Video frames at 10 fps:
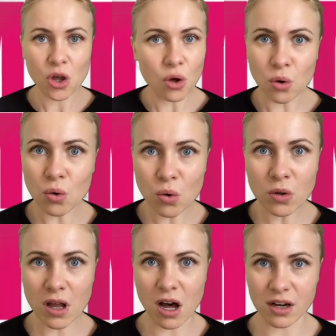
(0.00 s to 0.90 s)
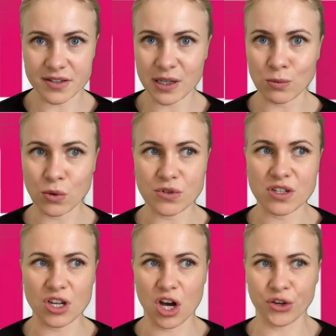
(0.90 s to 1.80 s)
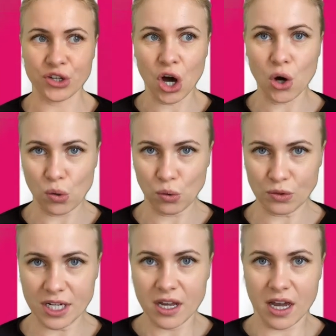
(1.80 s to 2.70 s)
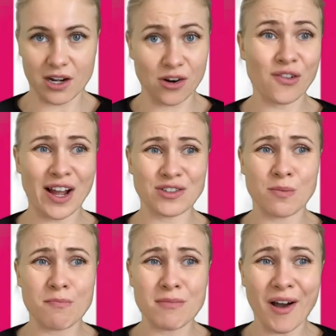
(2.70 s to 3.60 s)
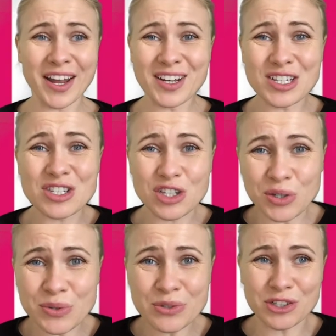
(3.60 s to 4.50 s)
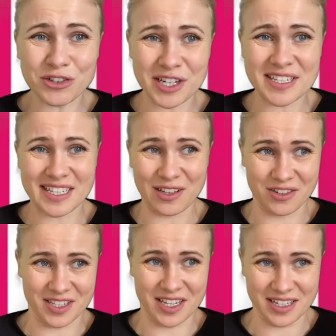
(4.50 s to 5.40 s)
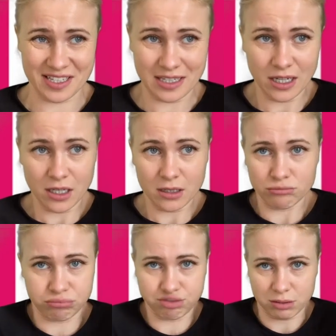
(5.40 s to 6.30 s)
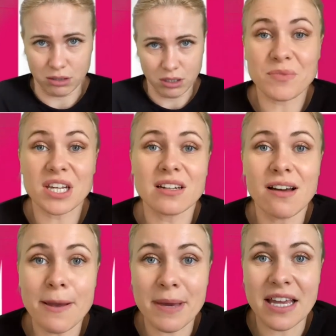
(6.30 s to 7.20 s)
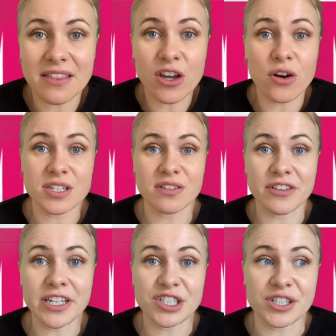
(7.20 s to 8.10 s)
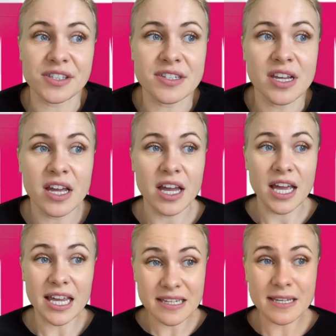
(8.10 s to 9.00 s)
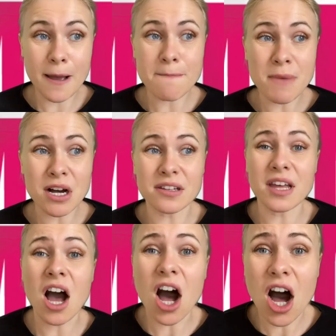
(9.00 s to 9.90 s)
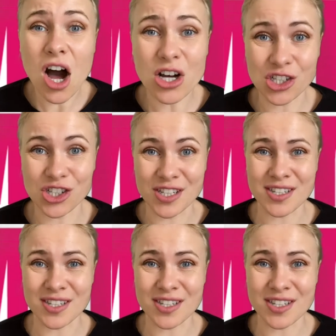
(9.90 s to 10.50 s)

All Arctic waters are cold and are around -2 degrees Celsius. The climate in the Arctic regions is among the harshest